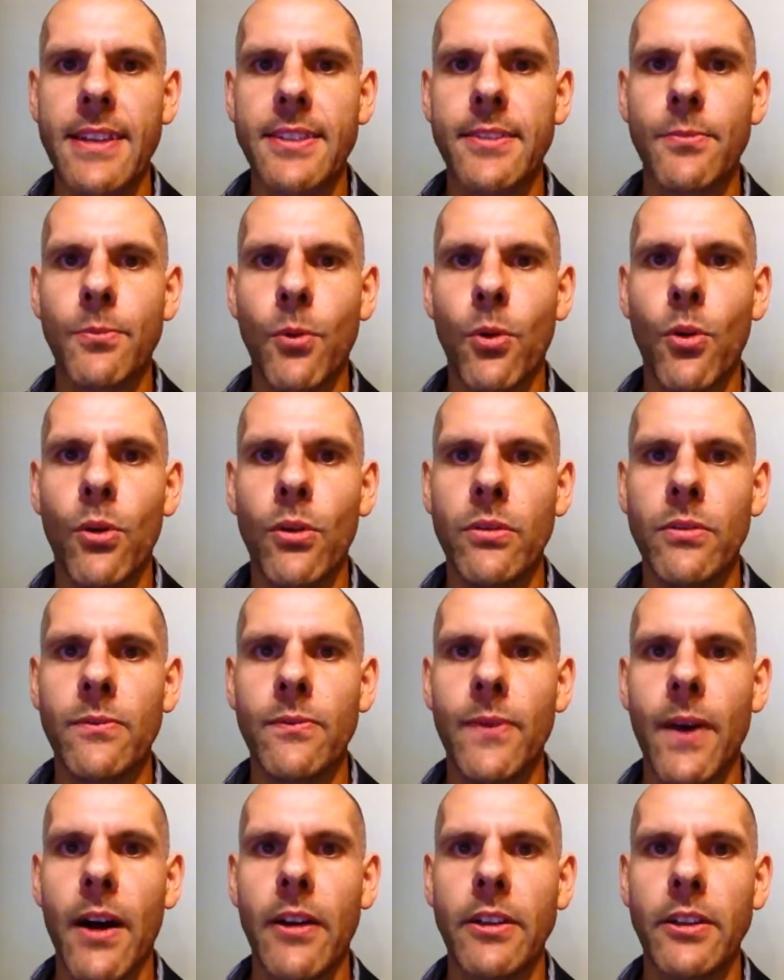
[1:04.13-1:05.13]
sworn
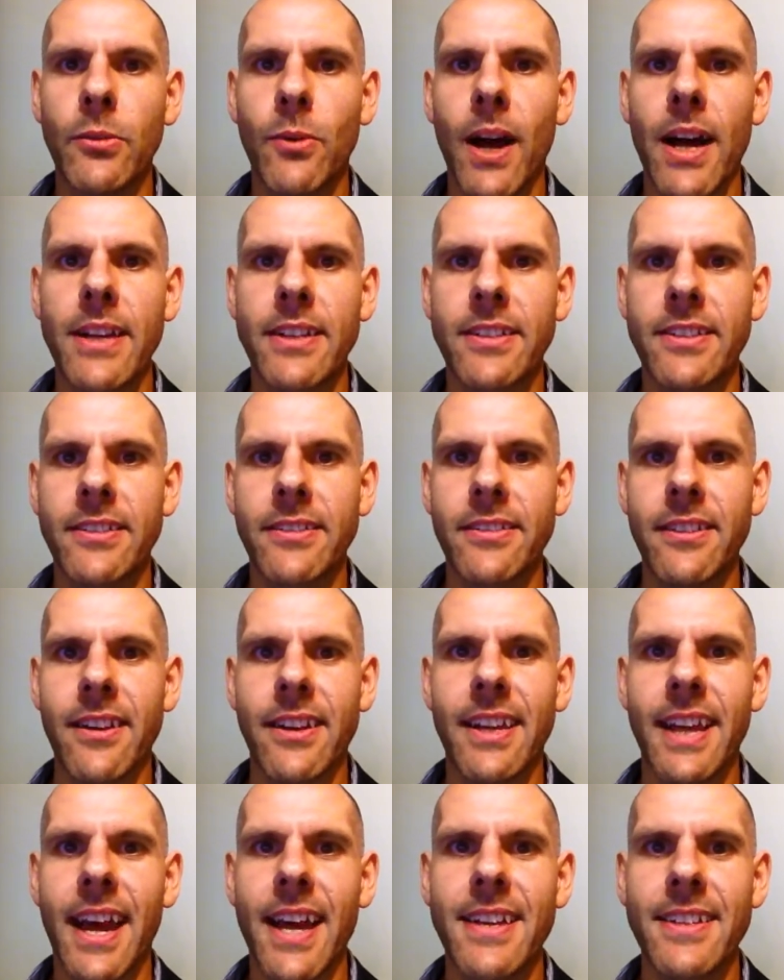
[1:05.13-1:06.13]
valuation.
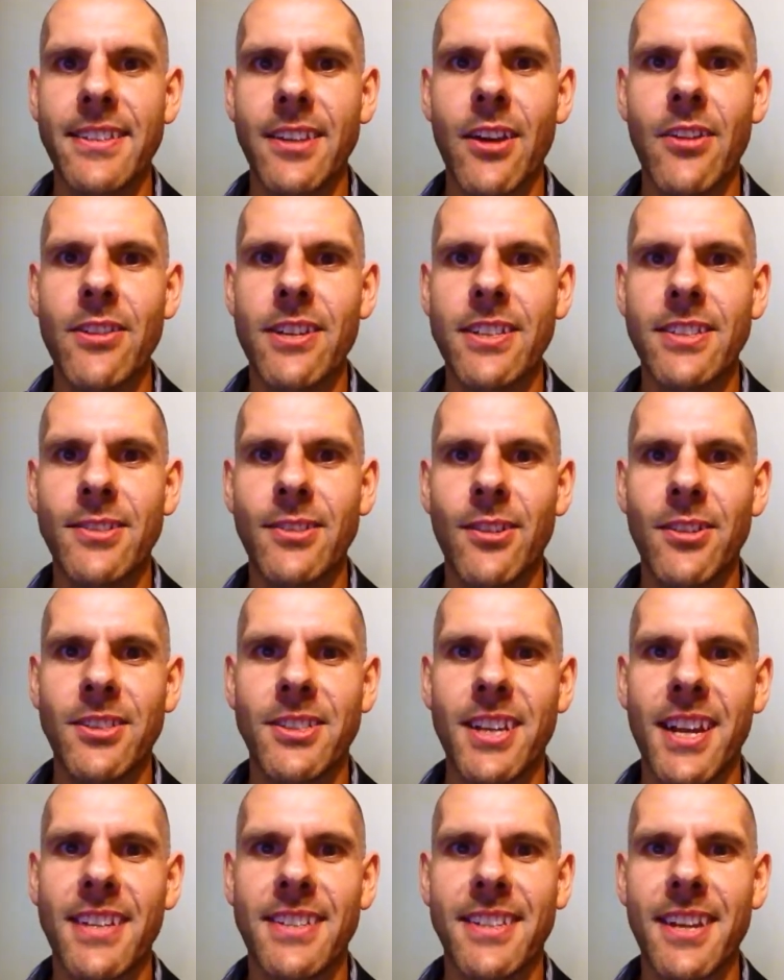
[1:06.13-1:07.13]
Okay, so it's not
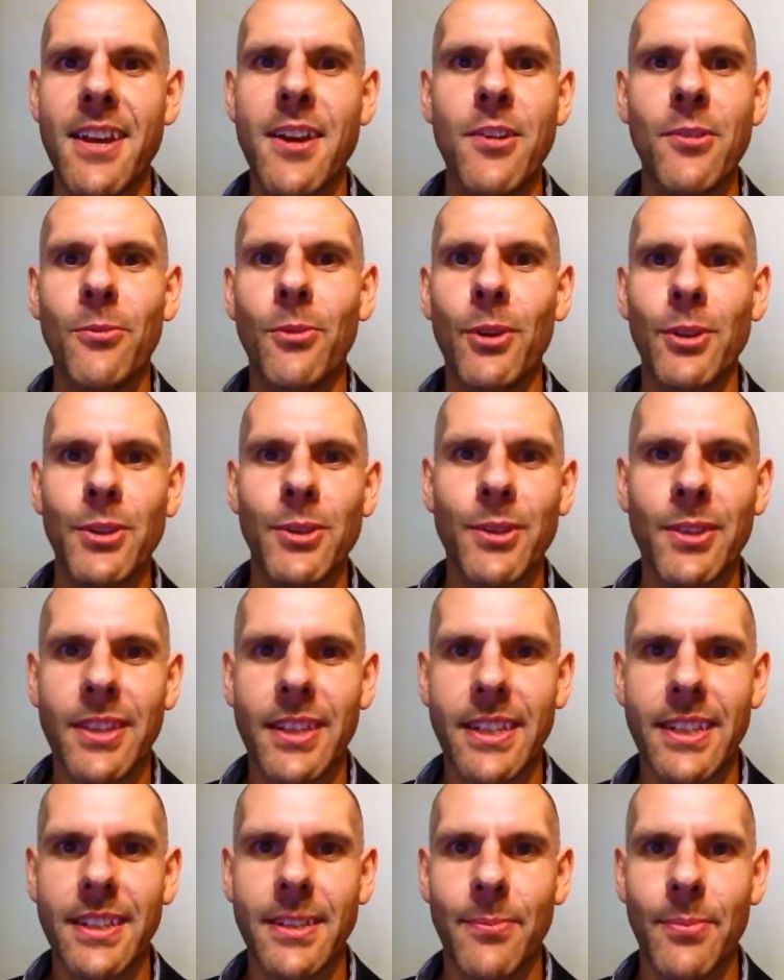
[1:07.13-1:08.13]
just what you
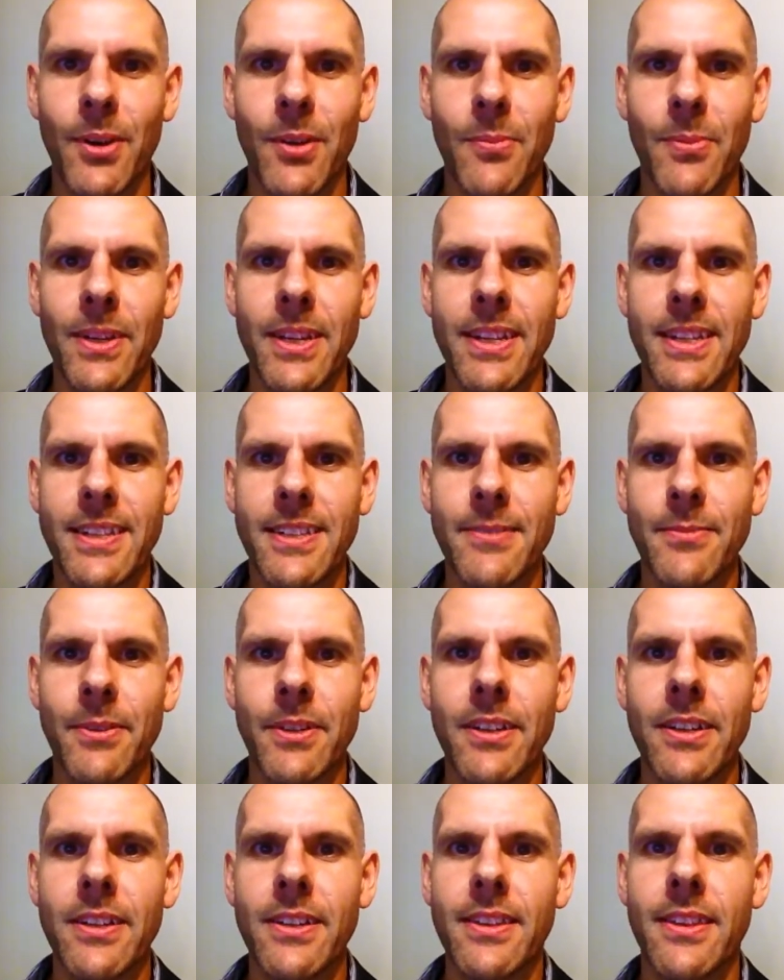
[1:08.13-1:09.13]
think the property is
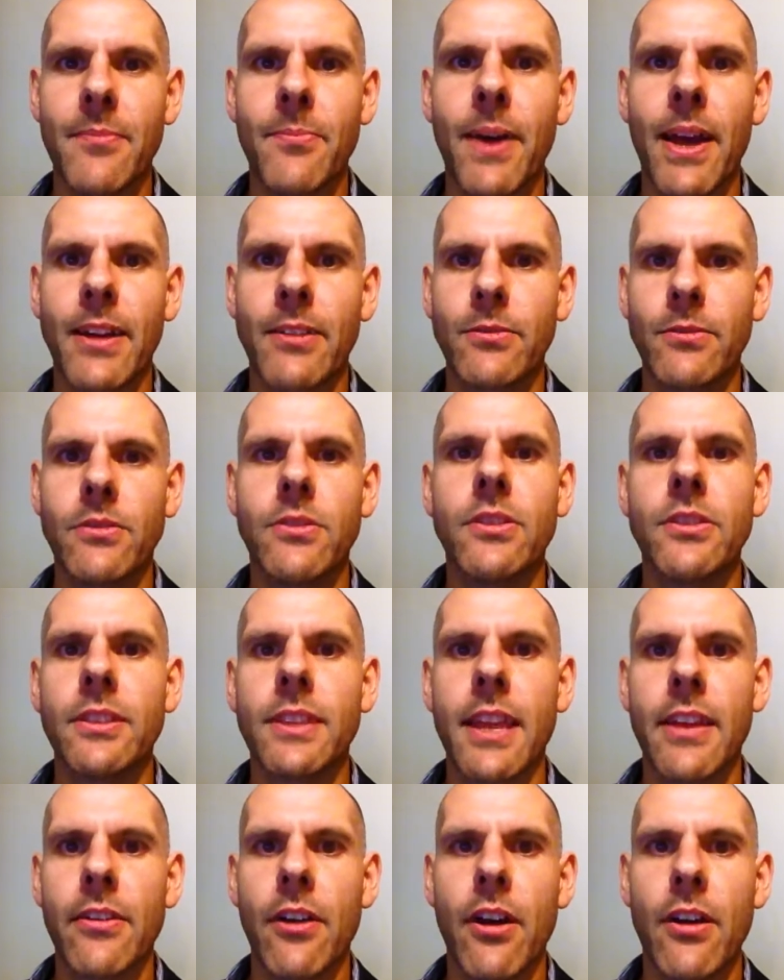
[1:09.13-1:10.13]
worth, the bank will do
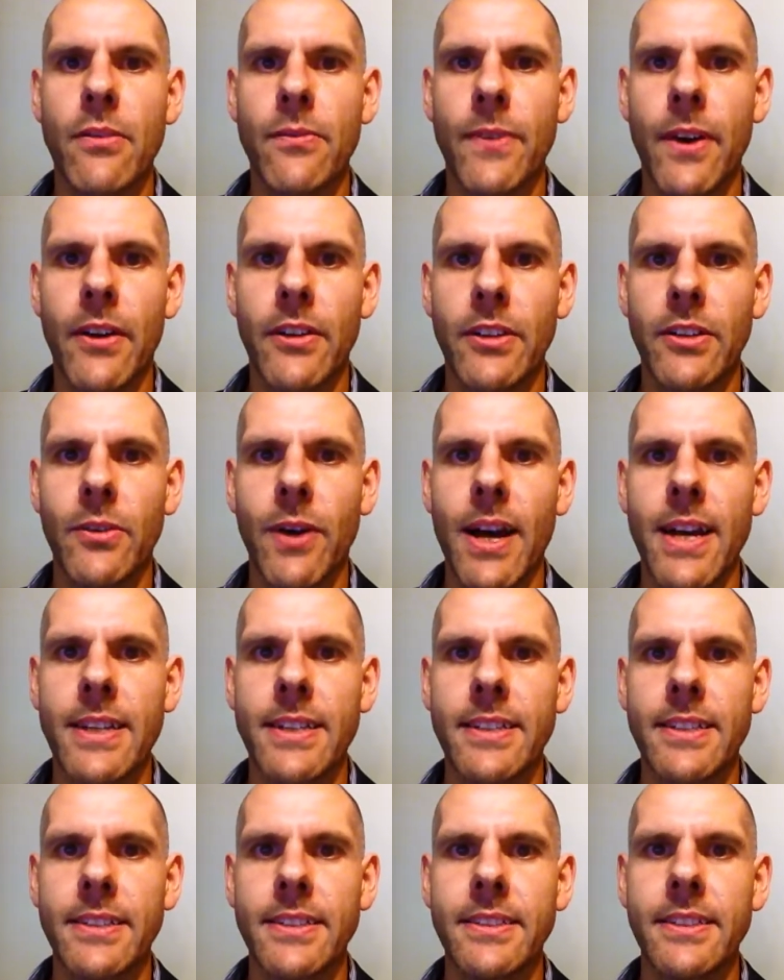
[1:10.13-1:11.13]
their own
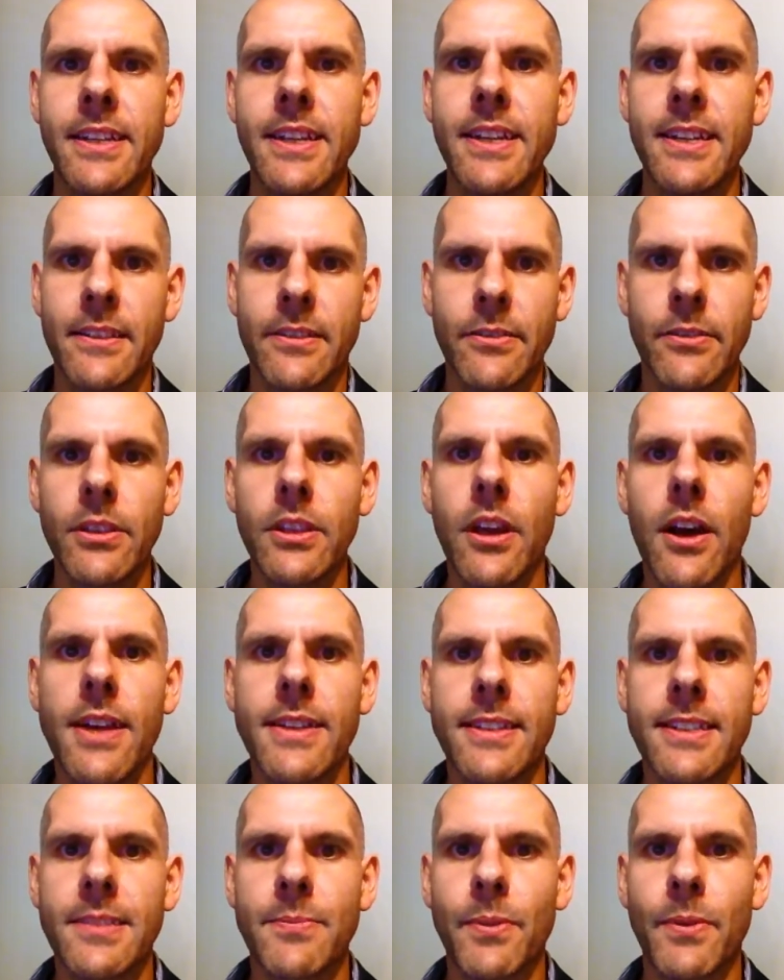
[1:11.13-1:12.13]
valuation through a
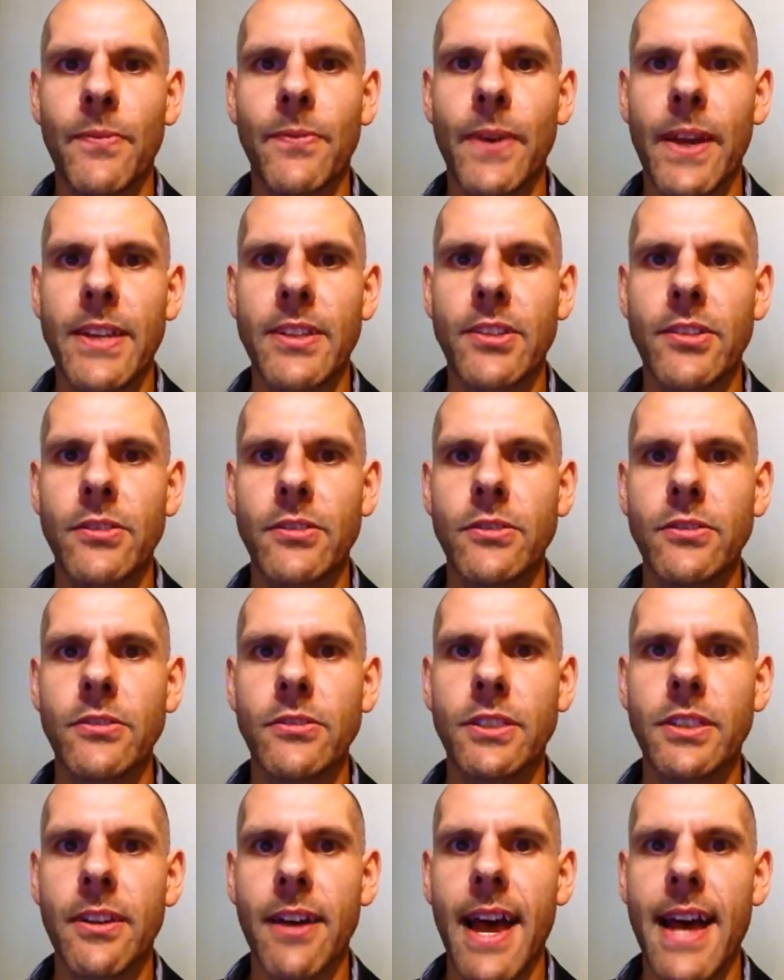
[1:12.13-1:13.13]
licensed
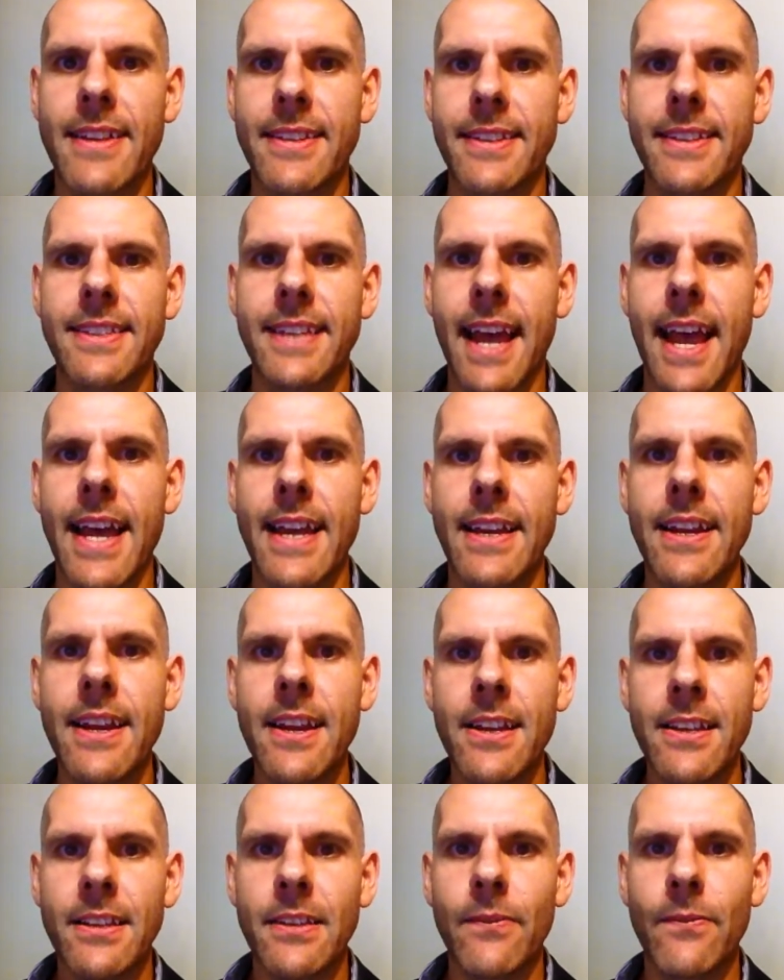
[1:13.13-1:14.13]
professional to ascertain
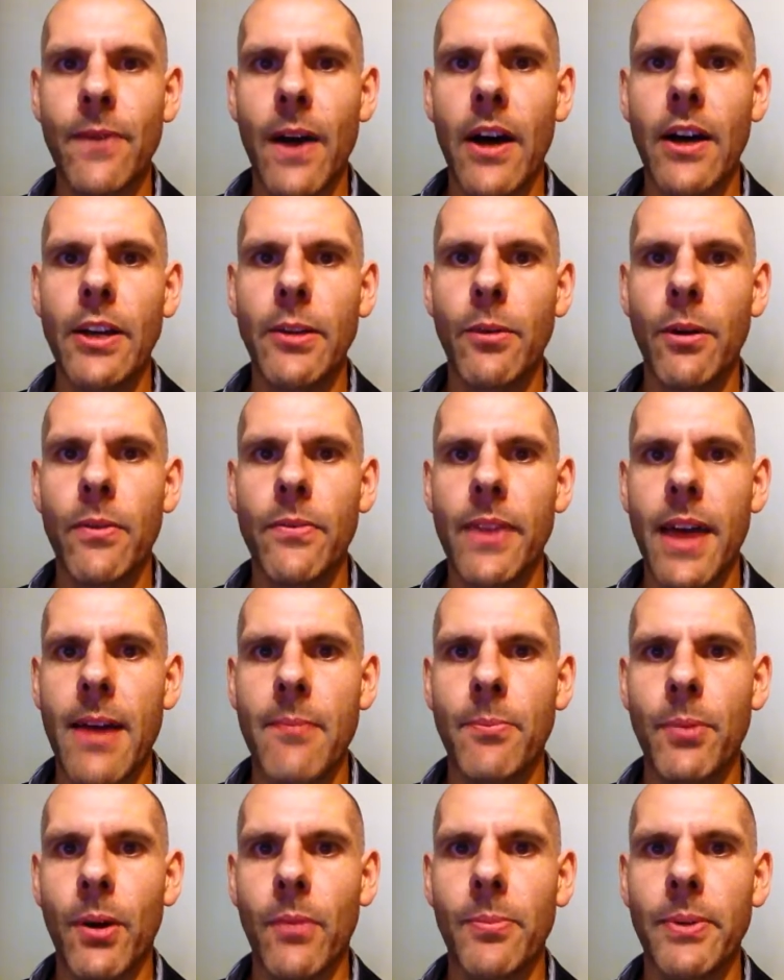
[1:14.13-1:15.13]
the value of
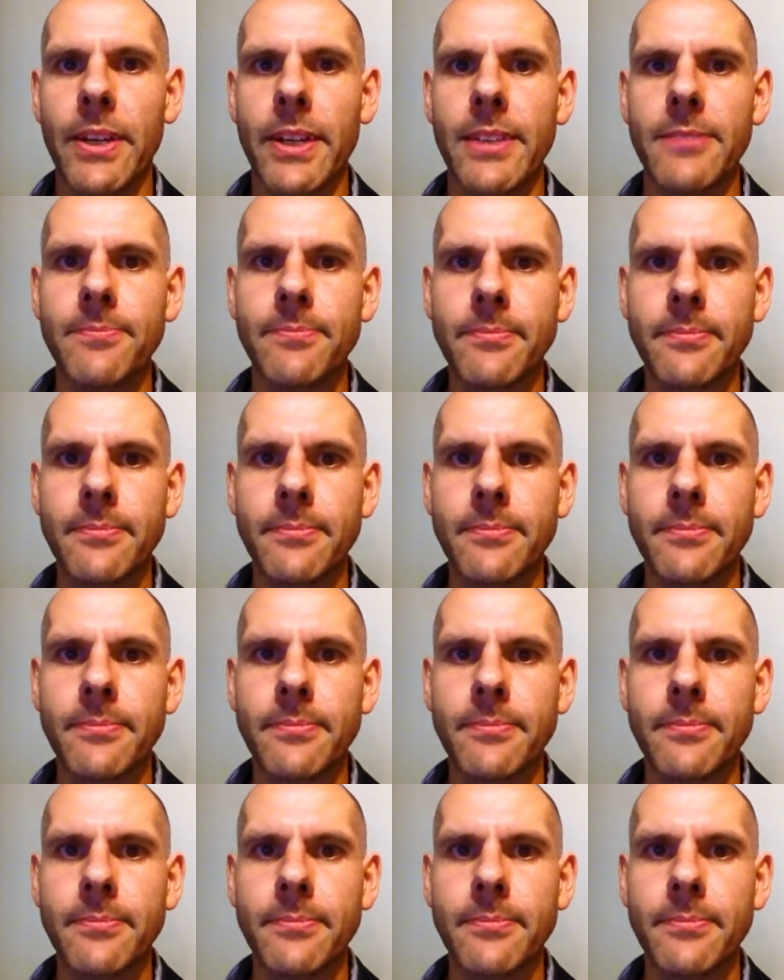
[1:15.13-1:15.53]
that property.